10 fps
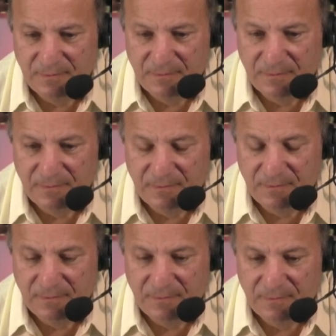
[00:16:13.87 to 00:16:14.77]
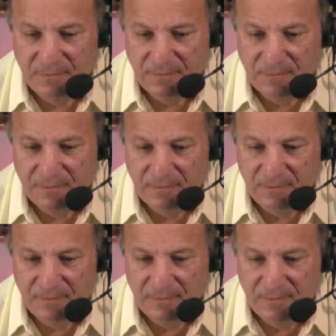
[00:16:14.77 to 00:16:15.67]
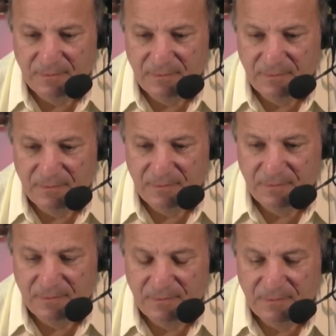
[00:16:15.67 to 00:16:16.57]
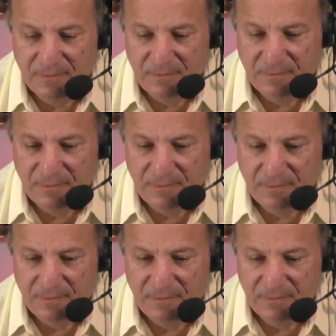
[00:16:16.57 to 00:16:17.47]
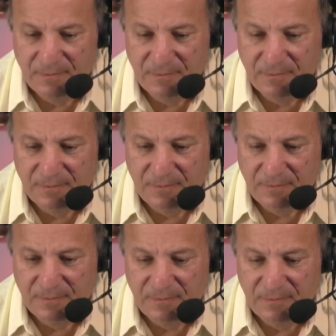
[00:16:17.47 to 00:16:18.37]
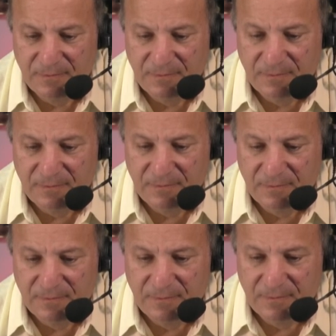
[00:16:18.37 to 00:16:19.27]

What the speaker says: (not speaking)